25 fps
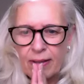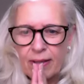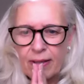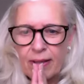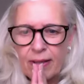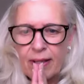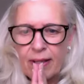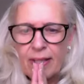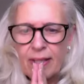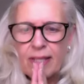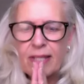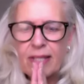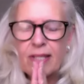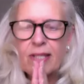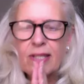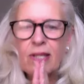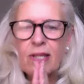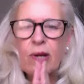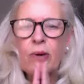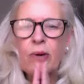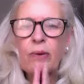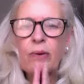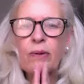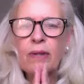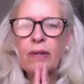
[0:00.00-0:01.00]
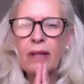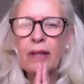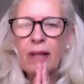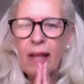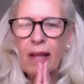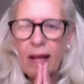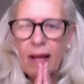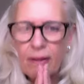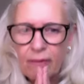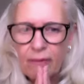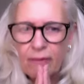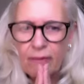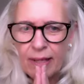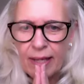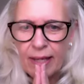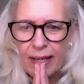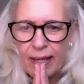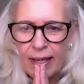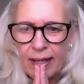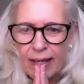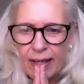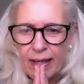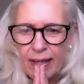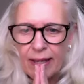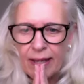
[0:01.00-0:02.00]
That's so
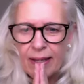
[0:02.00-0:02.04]
lovely.